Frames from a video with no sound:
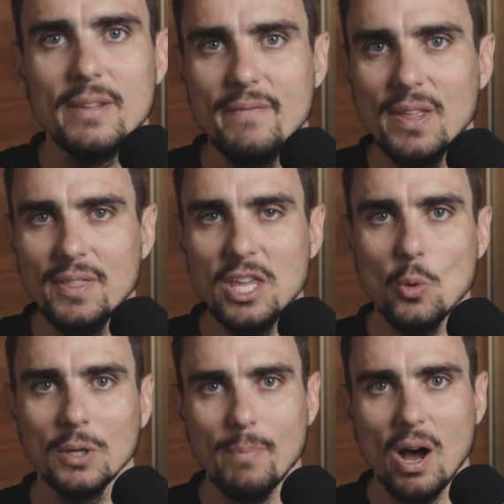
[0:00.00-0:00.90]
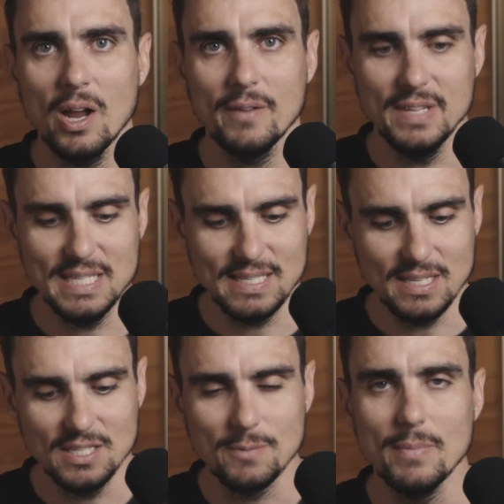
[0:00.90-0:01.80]
The 5th thing you want part of this
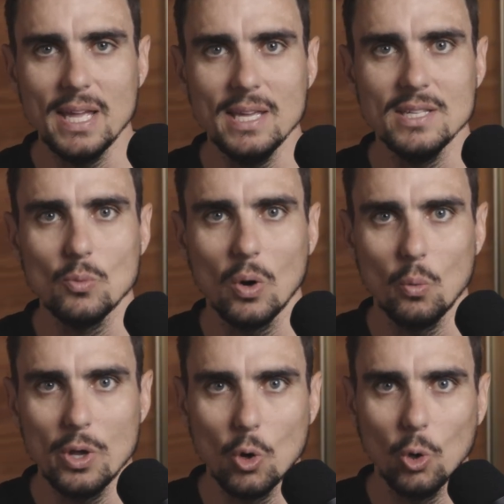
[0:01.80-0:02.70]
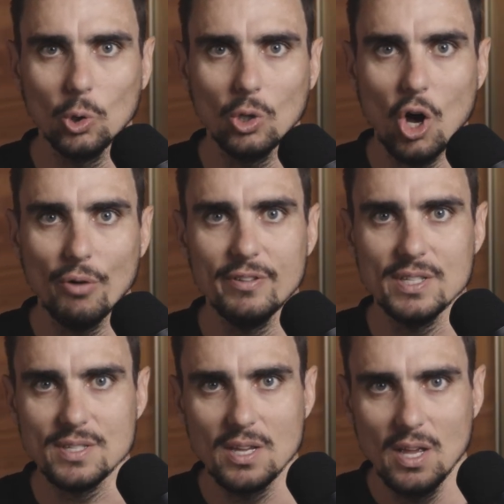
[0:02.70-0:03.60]
system is what we call
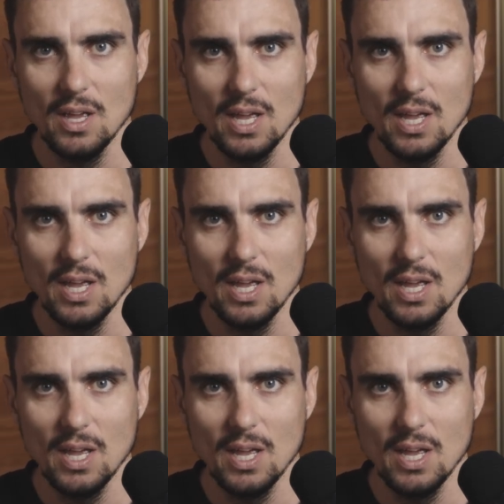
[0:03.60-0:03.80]
offers.